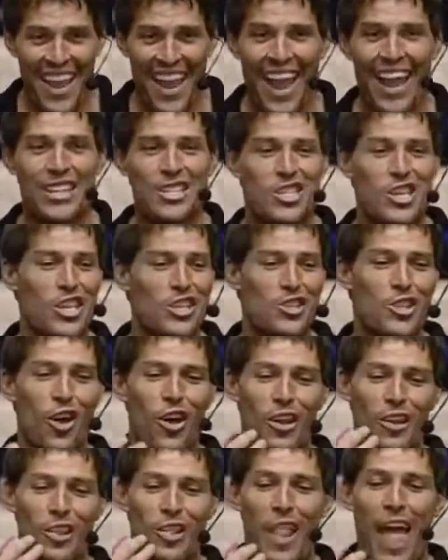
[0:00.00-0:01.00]
And she
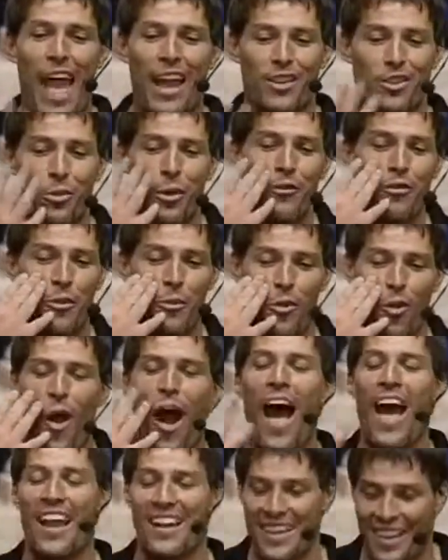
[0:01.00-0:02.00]
started she went from
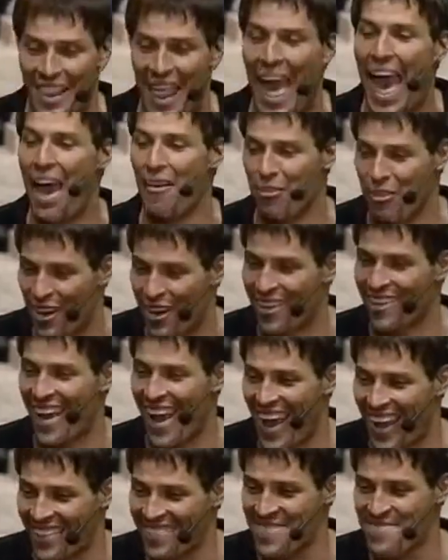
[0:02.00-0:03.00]
crying to laughing,
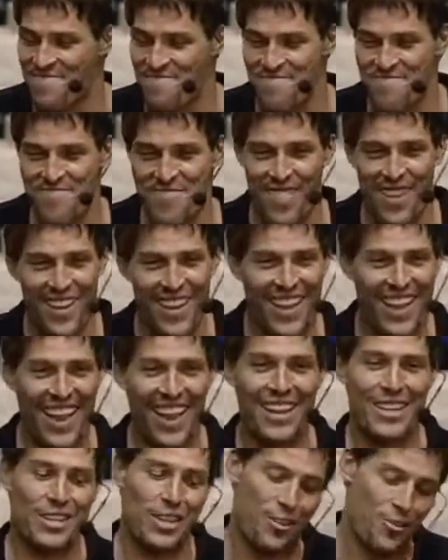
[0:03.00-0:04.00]
right? And
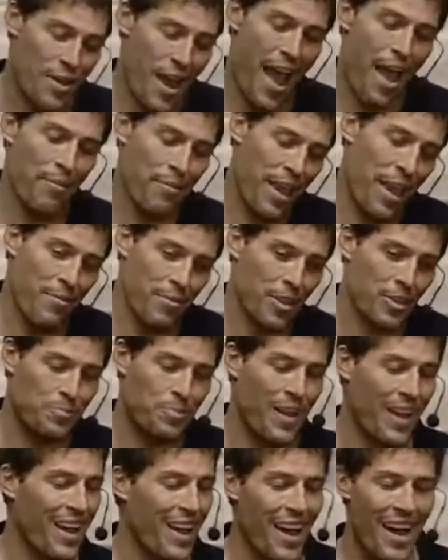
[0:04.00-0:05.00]
then she grabbed and gave me this
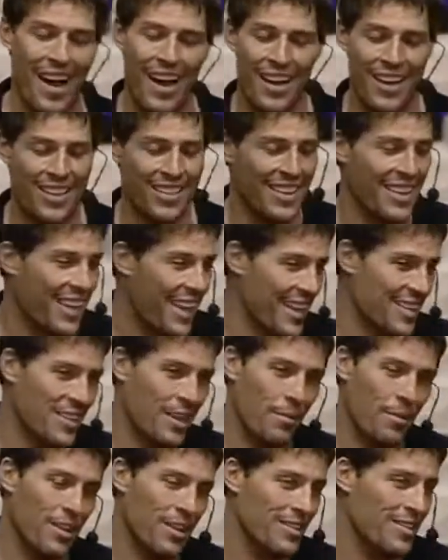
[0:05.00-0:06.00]
big hug, and the kids gave
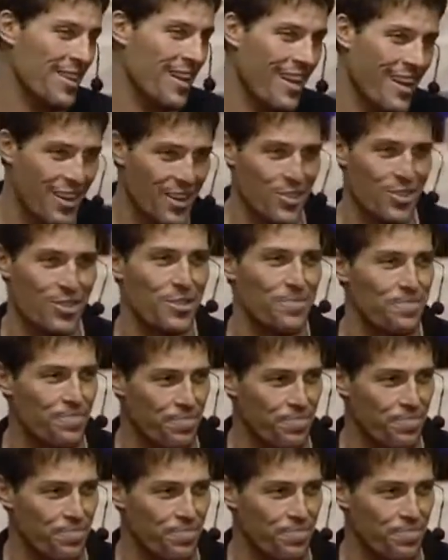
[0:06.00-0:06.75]
me these hugs. And